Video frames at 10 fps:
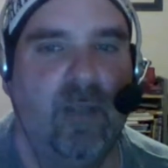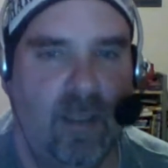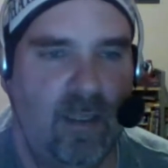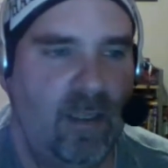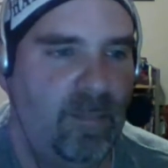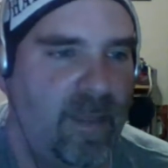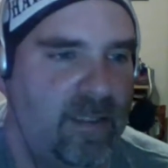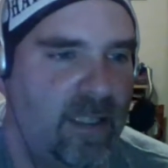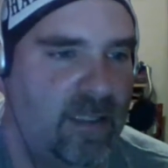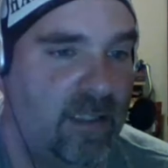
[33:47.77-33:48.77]
Uh,
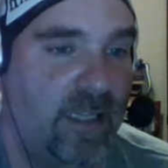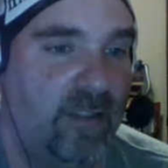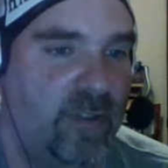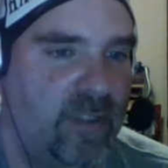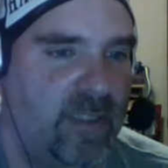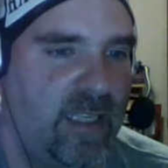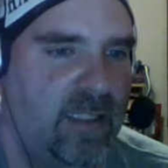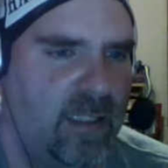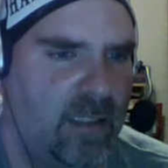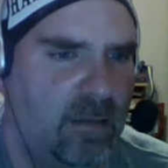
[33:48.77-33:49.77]
Josh first, Josh
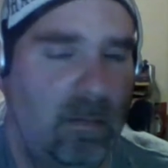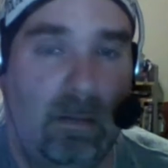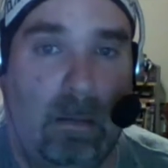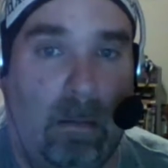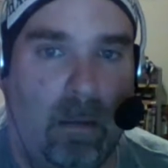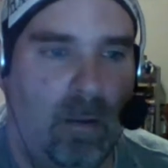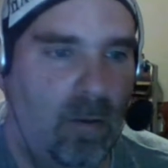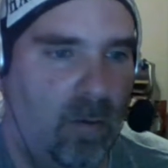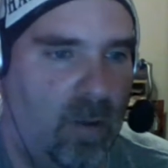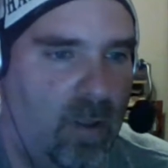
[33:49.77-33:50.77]
Alexander first goes after
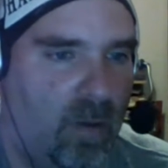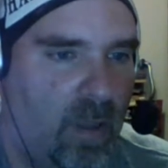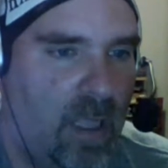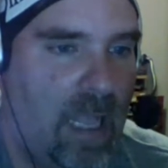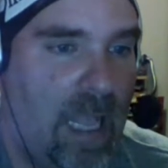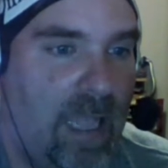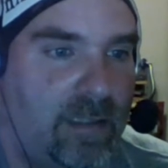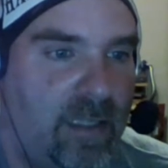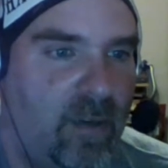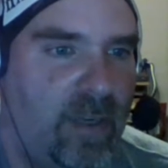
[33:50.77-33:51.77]
Rich Swann, then of course
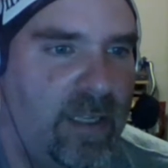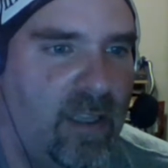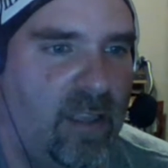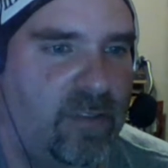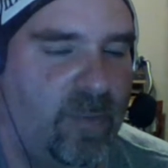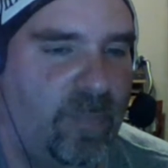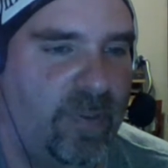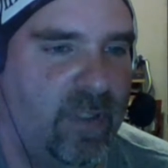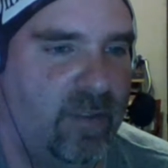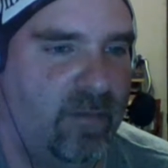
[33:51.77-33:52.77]
Rhyno goes after goes
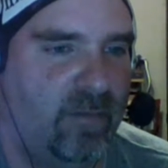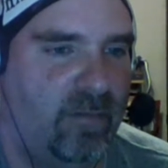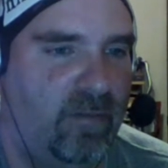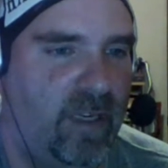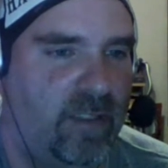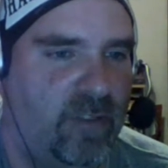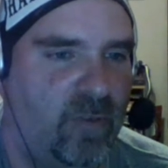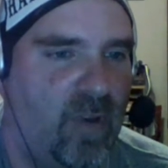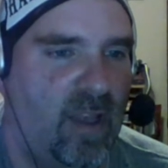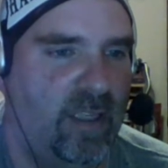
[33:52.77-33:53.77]
after Josh Alexander.
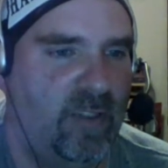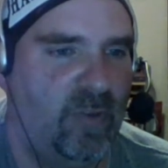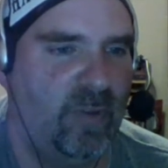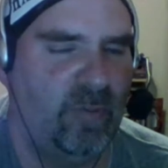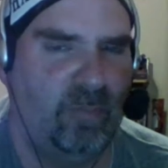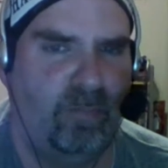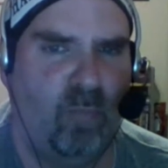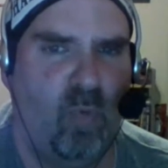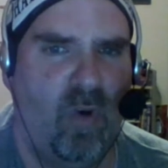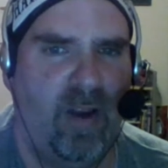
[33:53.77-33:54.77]
Makes sense.
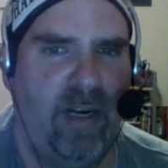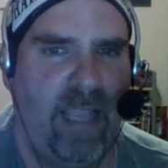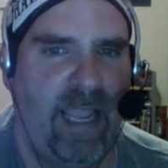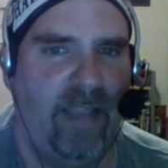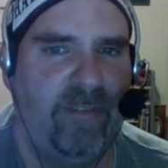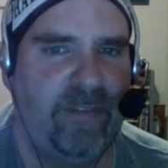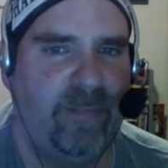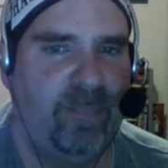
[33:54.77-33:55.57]
Josh loses his headgear.